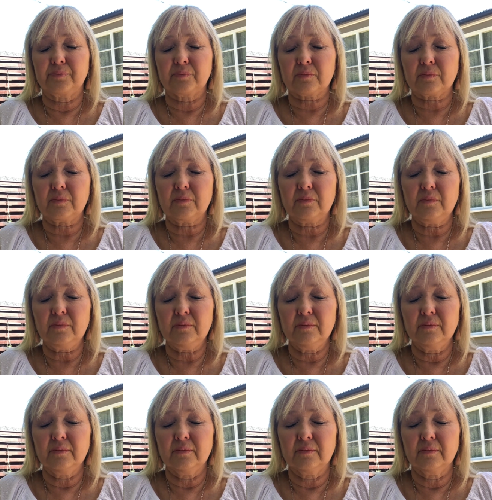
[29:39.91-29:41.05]

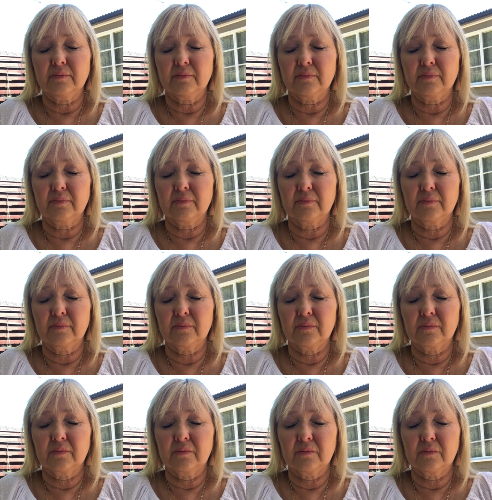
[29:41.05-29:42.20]

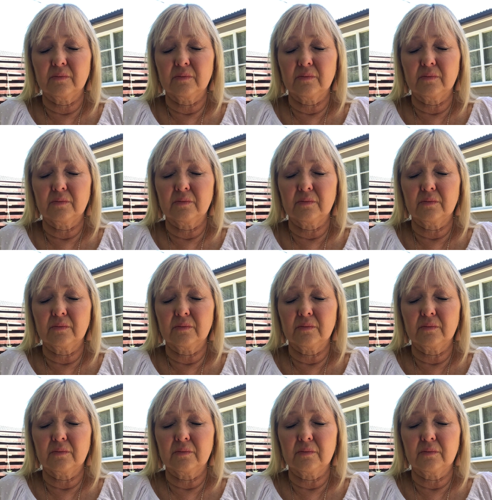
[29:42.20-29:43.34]

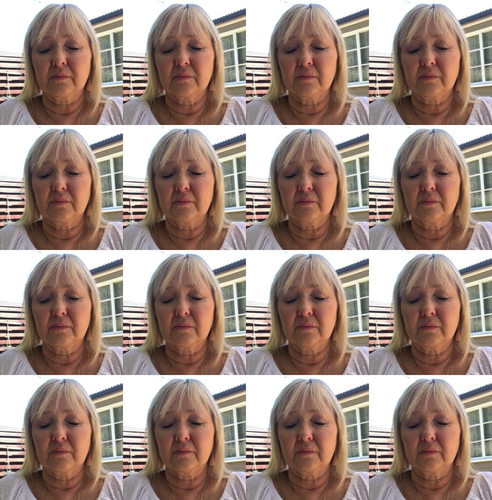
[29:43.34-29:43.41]
No one is speaking in this clip.